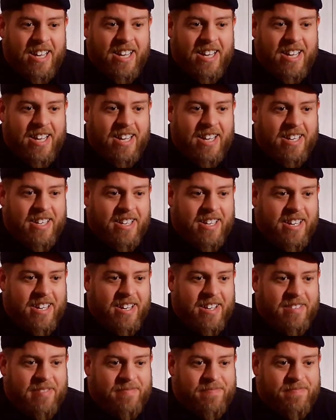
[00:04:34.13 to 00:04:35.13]
and
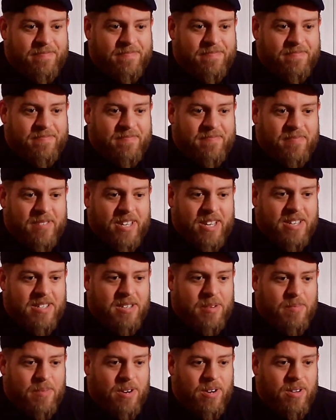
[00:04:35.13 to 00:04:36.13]

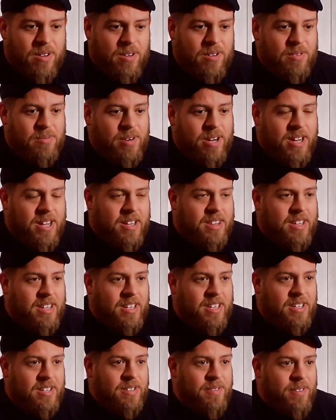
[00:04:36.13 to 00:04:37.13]
somewhere along the way, I think
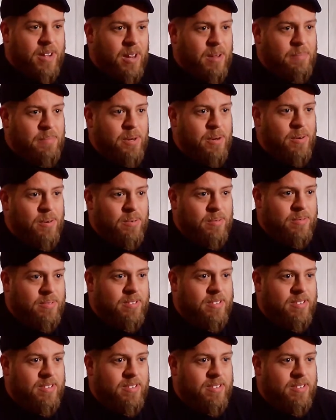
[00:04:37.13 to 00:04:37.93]
you develop your own